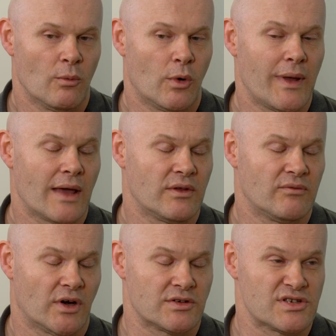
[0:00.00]
Well, we had the
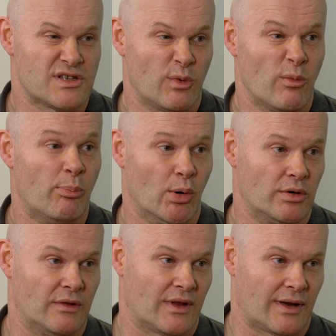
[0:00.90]
advantage that we were
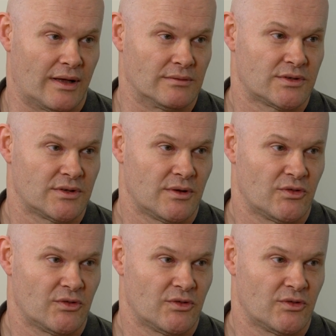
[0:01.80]
born in the cloud.